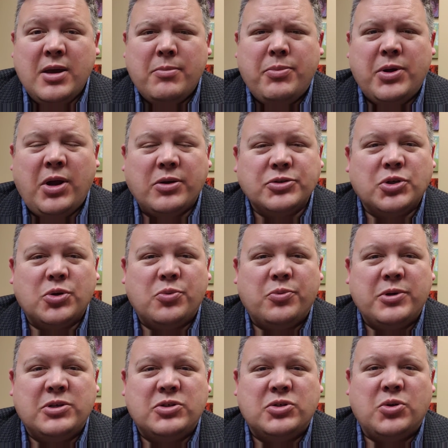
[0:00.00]
but also
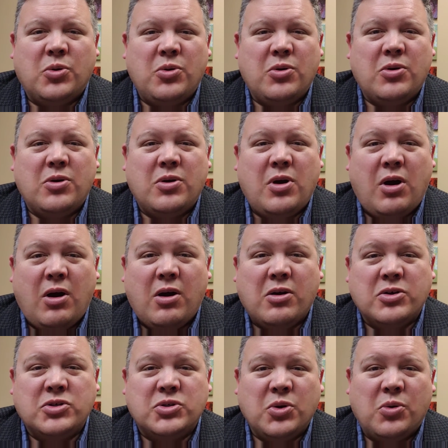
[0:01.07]
restore
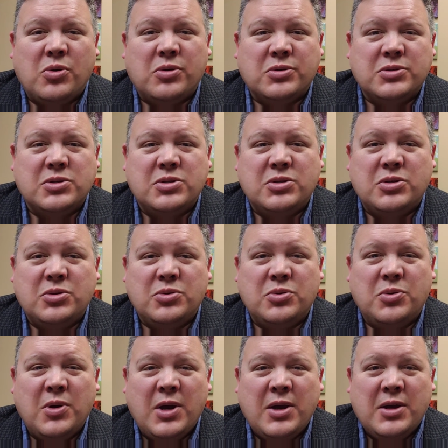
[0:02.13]
our souls
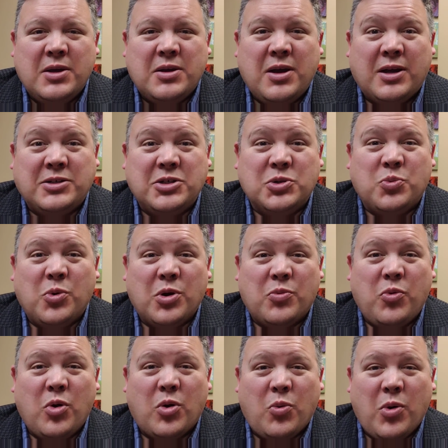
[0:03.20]
to not just work,
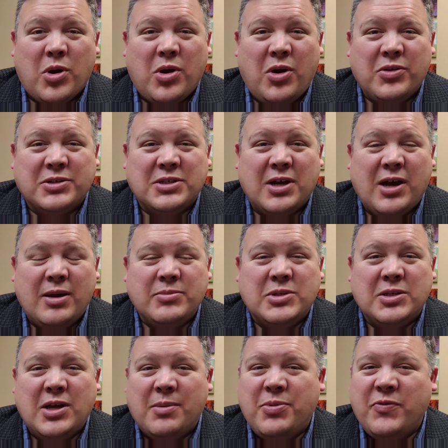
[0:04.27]
work, work all the time,
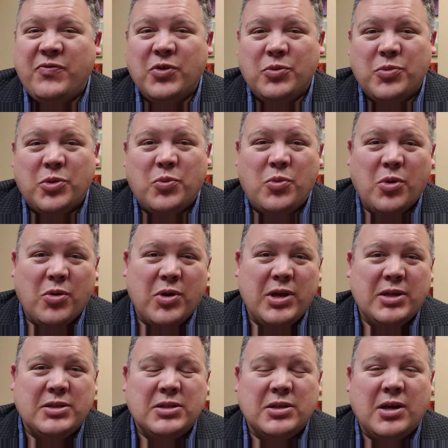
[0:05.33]
to not be filled with
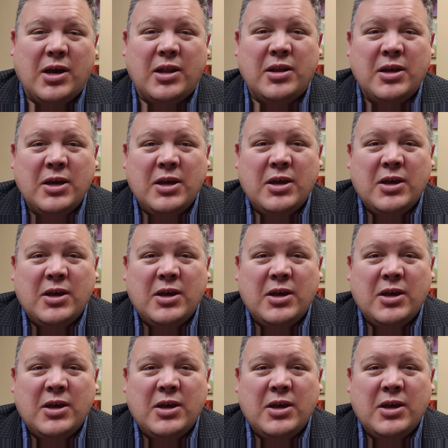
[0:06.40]
worry, to not